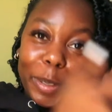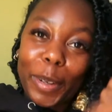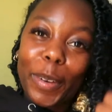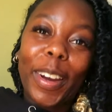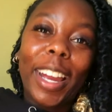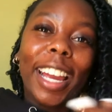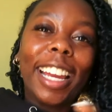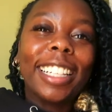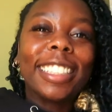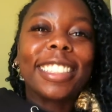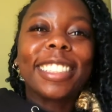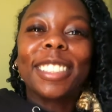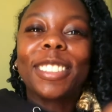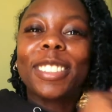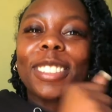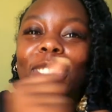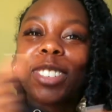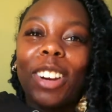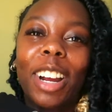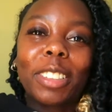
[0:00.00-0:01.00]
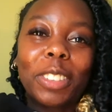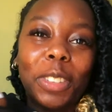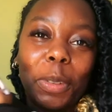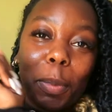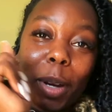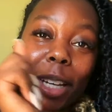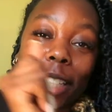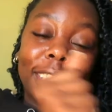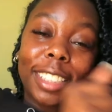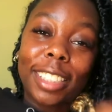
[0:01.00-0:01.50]
Go ahead and subscribe to
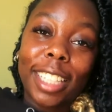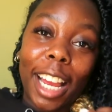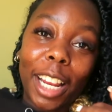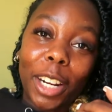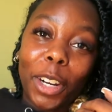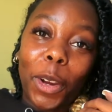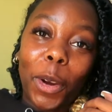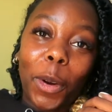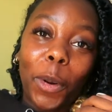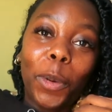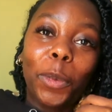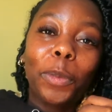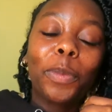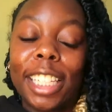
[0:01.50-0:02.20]
my channel.